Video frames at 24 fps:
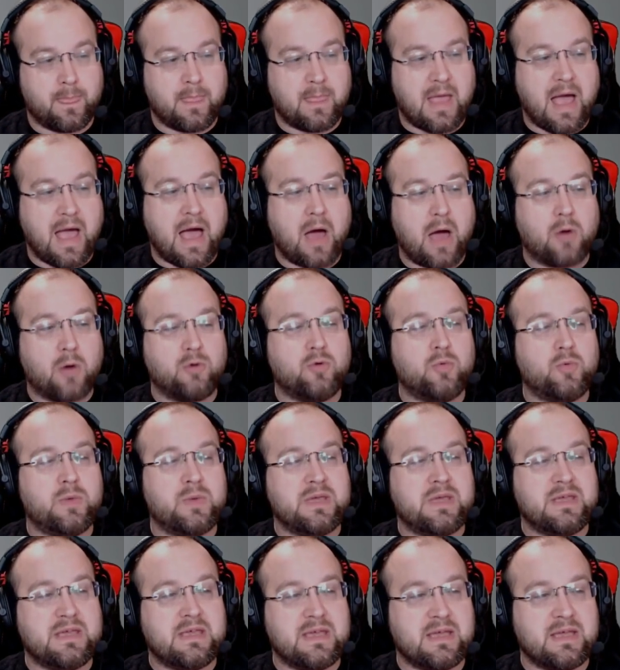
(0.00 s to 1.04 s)
How do
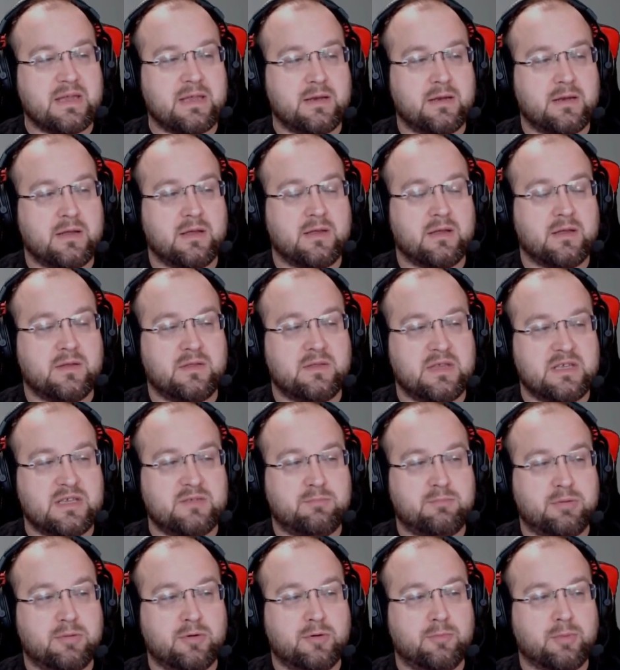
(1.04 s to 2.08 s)
we get these
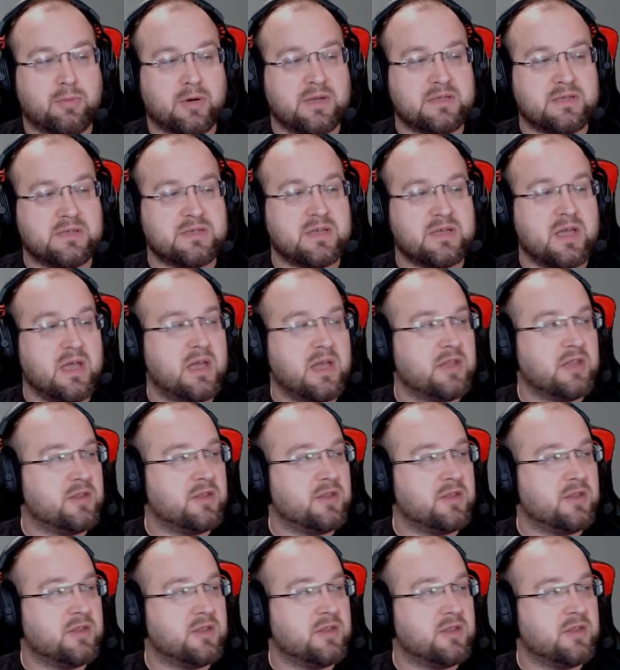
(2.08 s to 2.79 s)
blueprints?